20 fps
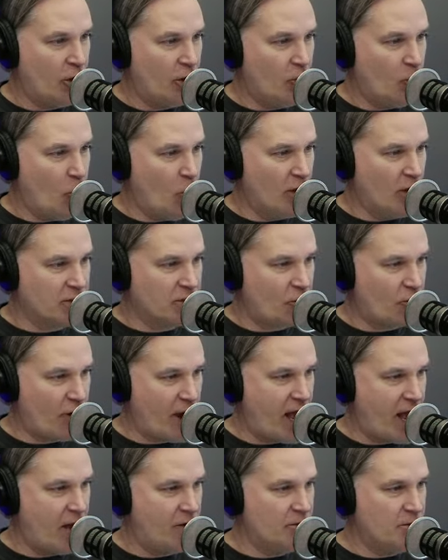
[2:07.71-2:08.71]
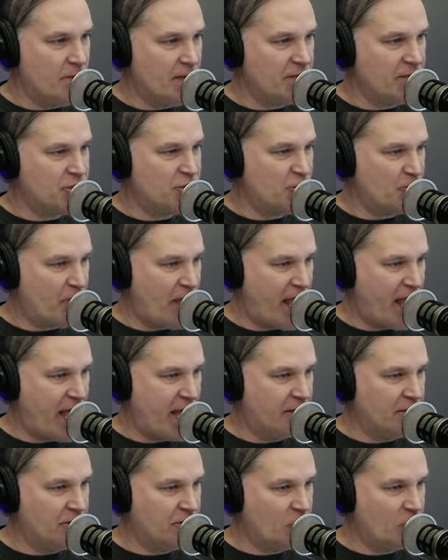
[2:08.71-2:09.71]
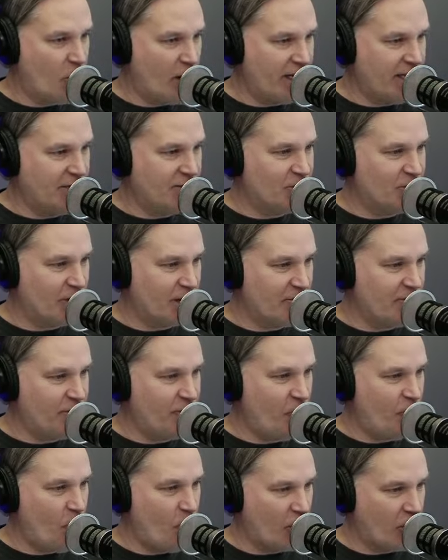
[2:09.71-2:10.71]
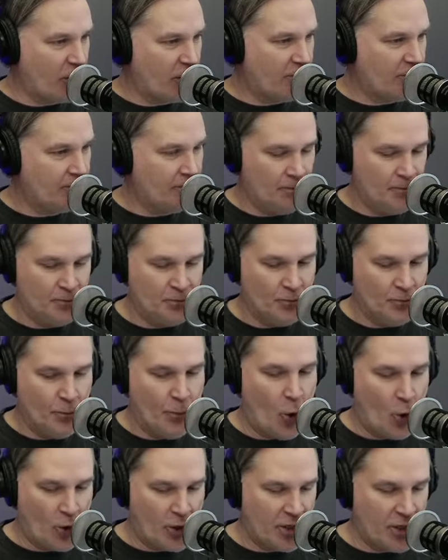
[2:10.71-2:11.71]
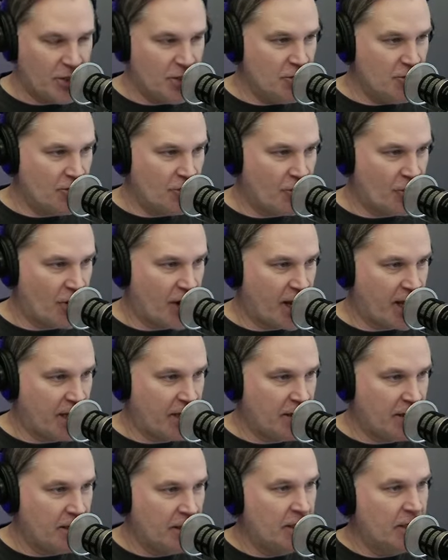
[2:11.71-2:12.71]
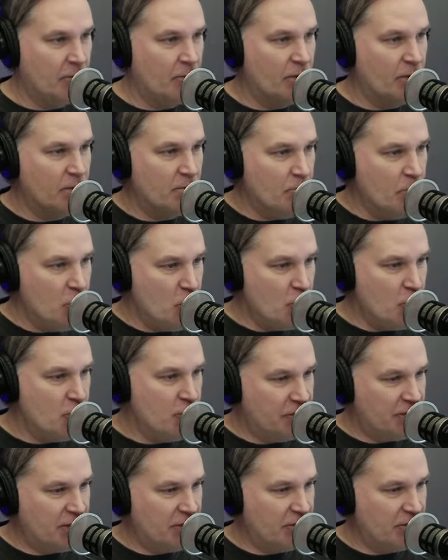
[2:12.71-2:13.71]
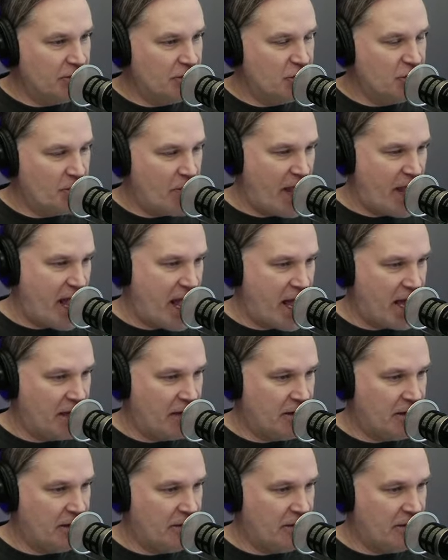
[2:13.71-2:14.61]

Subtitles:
was crowned Miss Japan 2024, born in Ukraine, but moved to Japan